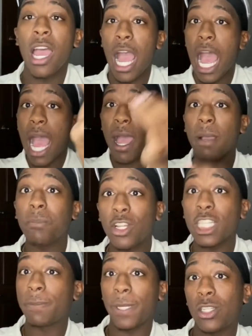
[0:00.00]
I'm going
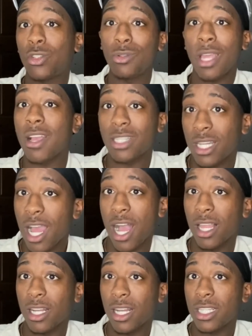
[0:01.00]
to spend this
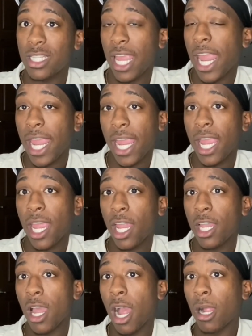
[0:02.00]
$2,000
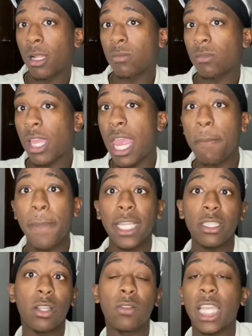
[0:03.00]
and it may
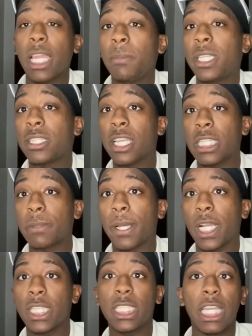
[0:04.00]
still take me 6
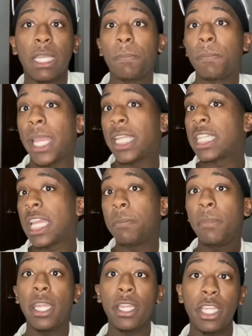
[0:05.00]
months. It may take
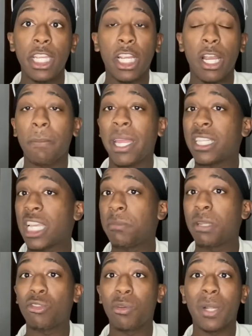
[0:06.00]
me a year. It may take
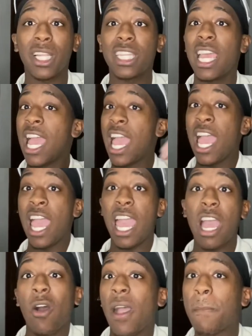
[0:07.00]
me 3 months.
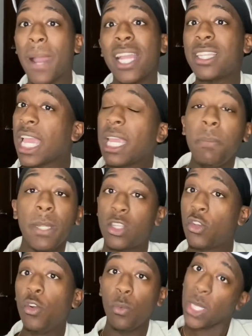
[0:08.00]
Hell, it might take me
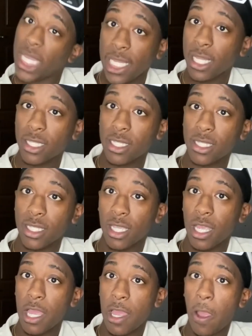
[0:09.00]
2 weeks.
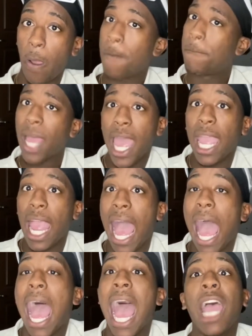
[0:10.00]
But
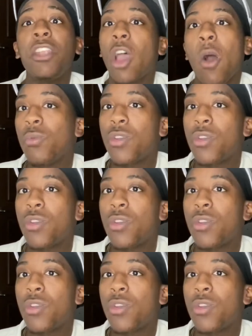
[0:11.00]
I don't